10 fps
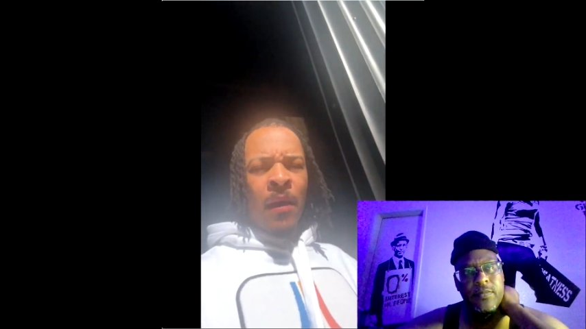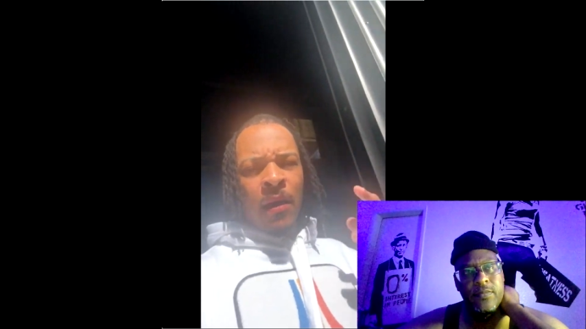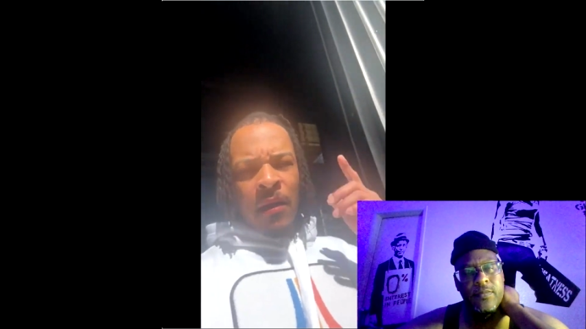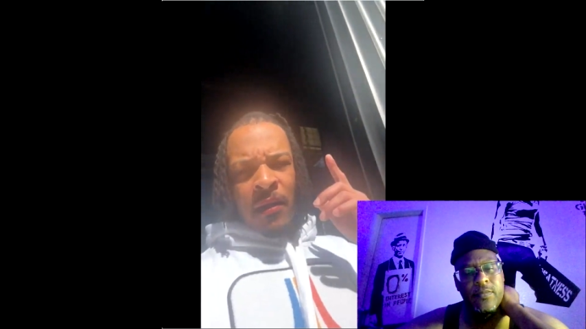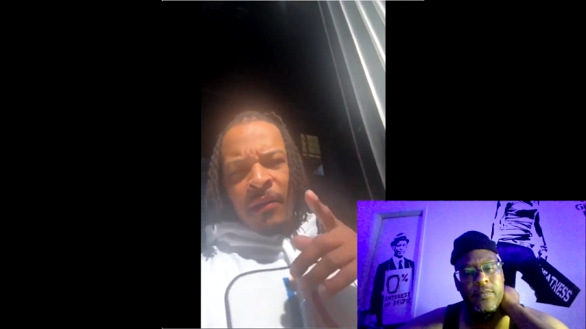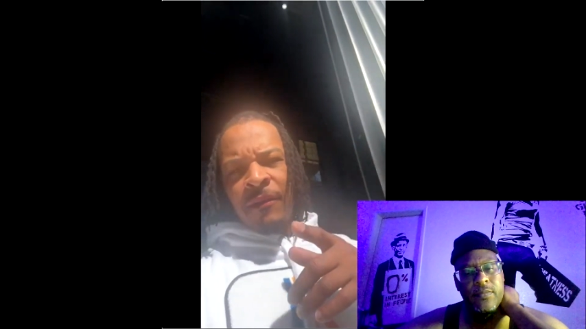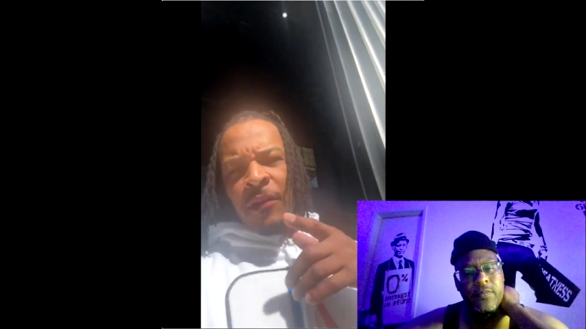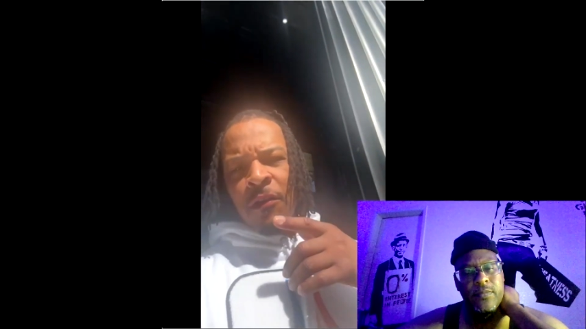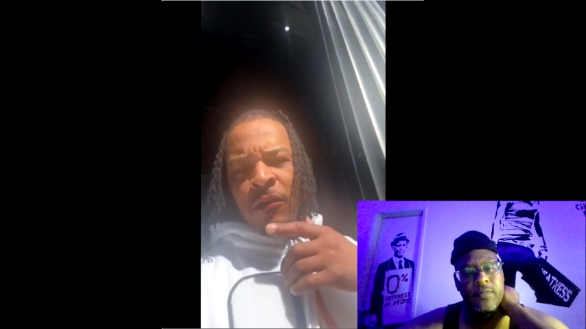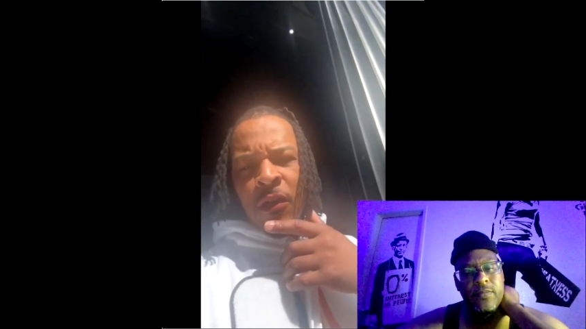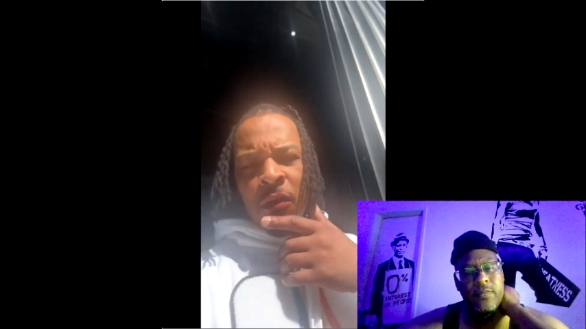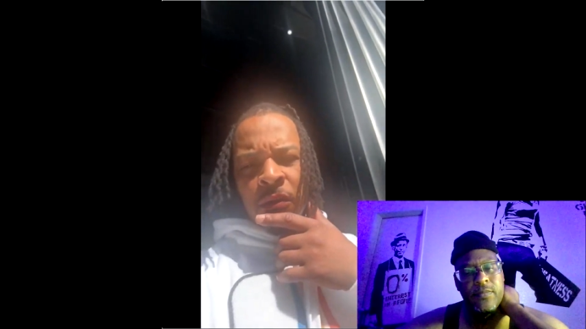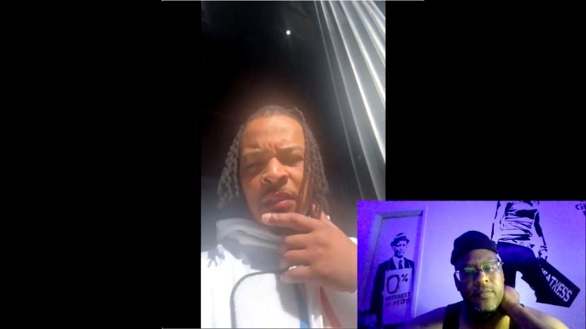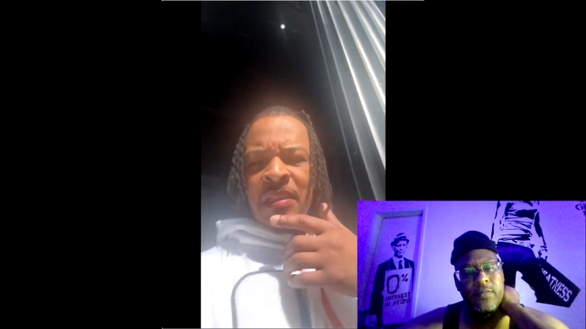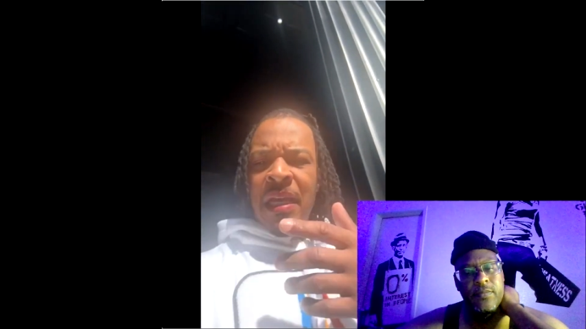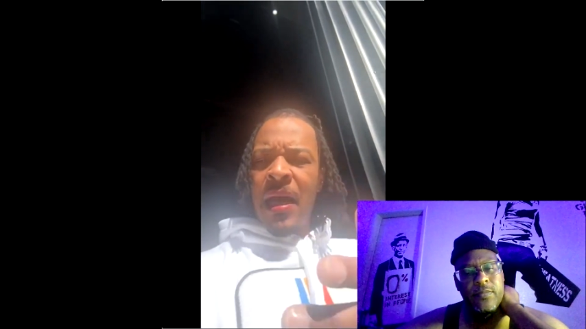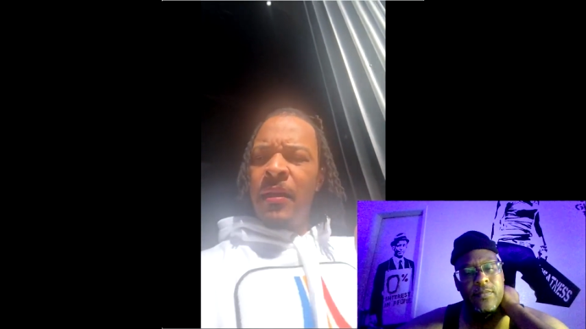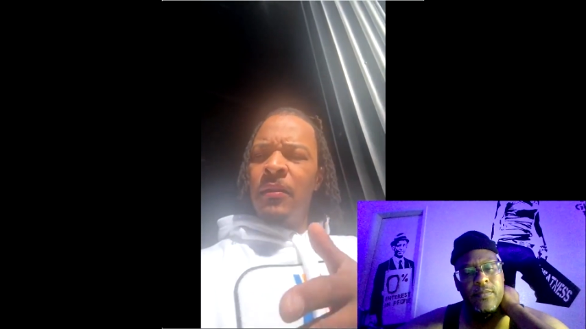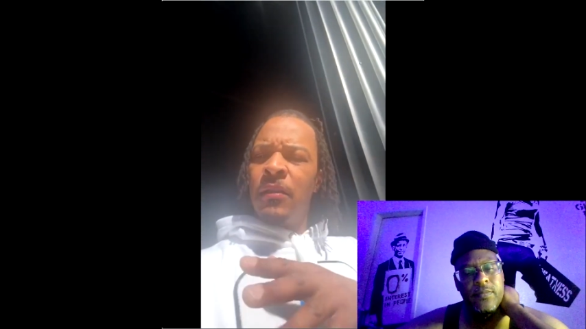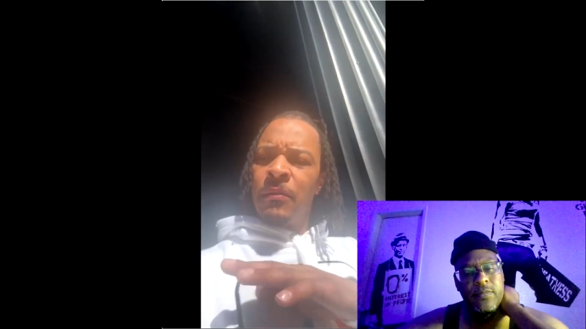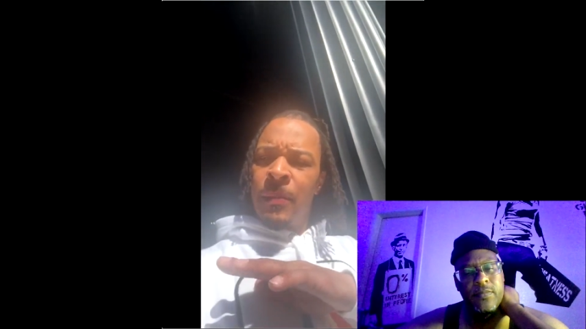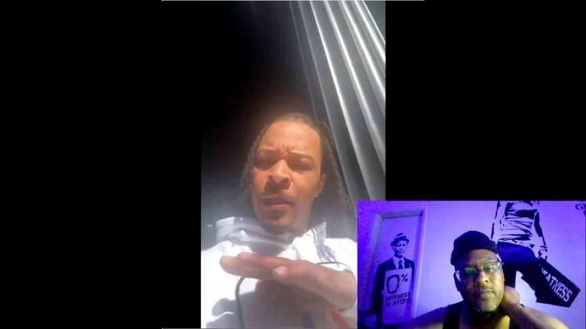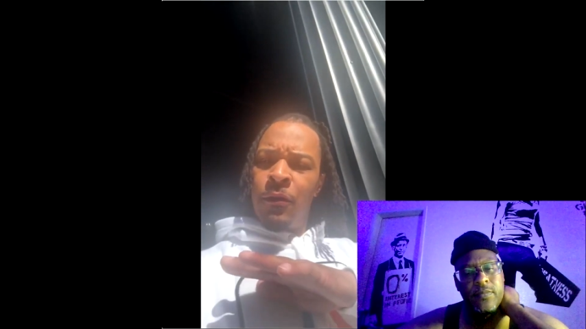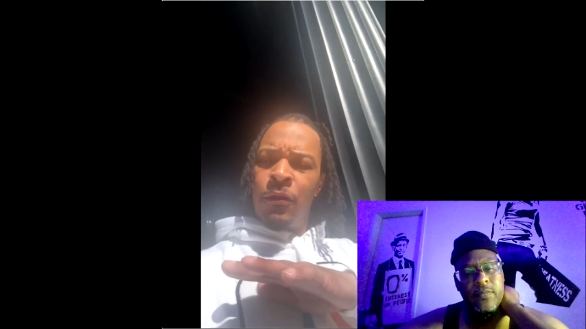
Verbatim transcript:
Speaker 1: Uh, if you don't know the site, hey, look, man,